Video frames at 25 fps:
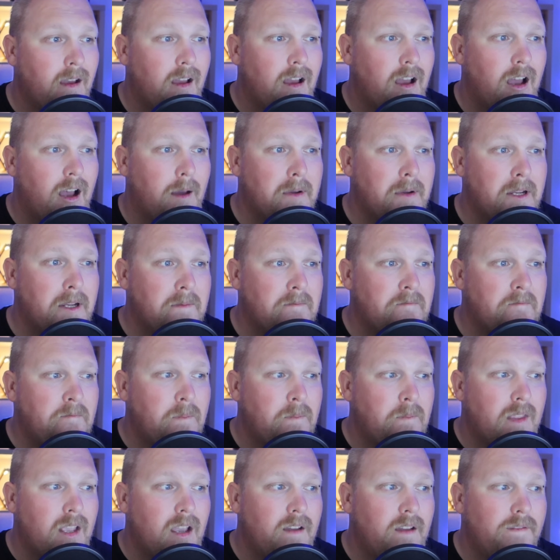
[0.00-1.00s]
I mean,
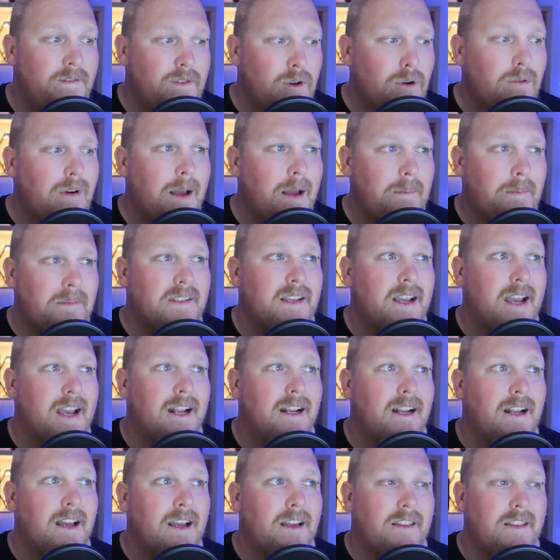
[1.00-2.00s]
if you're
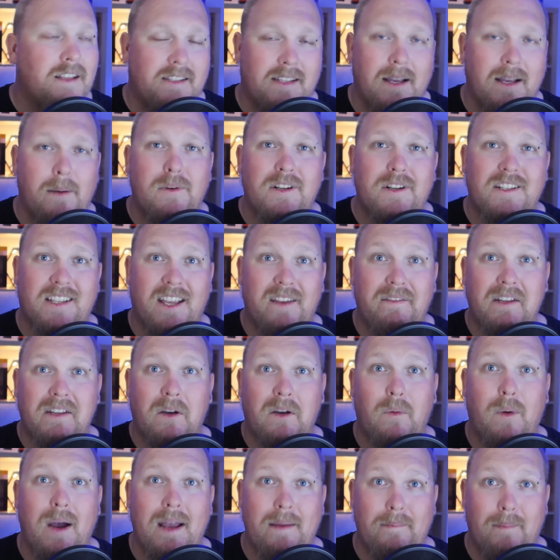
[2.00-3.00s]
upset that someone is giving
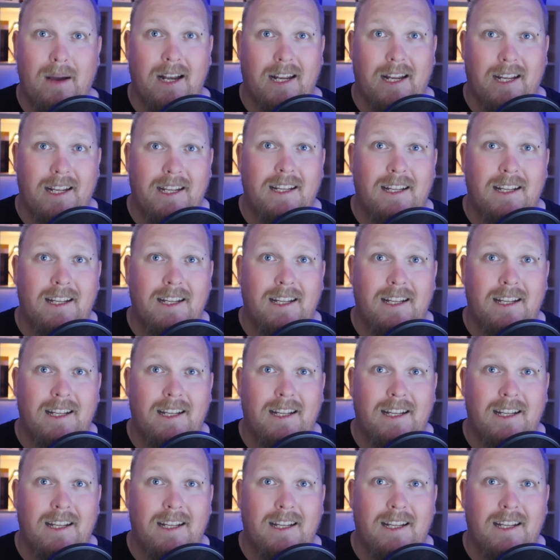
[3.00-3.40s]
away money,